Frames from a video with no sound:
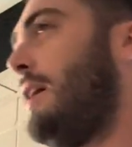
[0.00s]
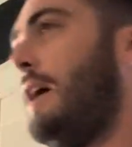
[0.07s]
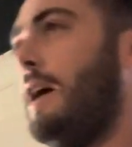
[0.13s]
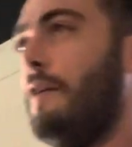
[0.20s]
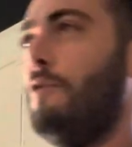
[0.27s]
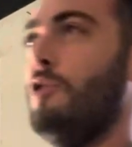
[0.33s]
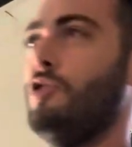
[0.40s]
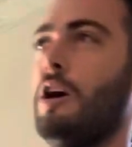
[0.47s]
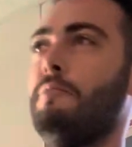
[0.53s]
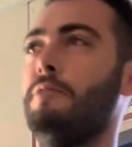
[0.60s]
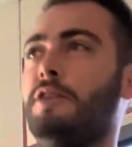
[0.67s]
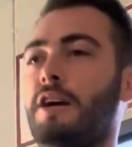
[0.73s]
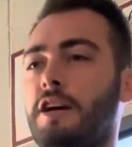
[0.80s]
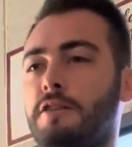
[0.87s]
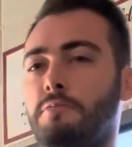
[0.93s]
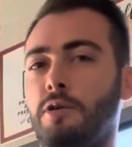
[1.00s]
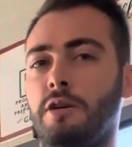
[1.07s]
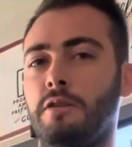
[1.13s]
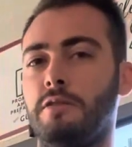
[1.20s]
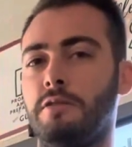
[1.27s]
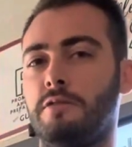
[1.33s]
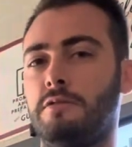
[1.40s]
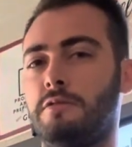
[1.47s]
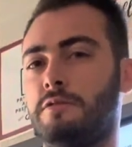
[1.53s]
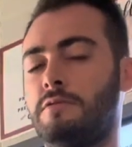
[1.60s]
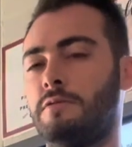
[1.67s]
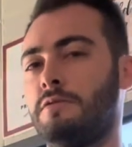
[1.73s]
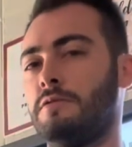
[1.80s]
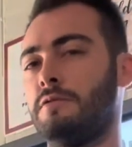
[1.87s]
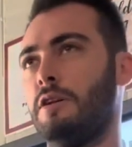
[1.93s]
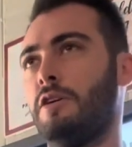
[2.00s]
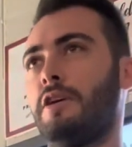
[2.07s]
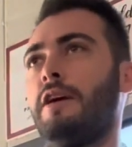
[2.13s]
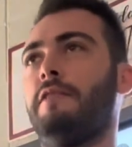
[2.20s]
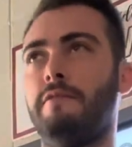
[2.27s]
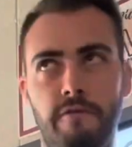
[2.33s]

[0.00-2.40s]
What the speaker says: And if we drop the textbook, okay,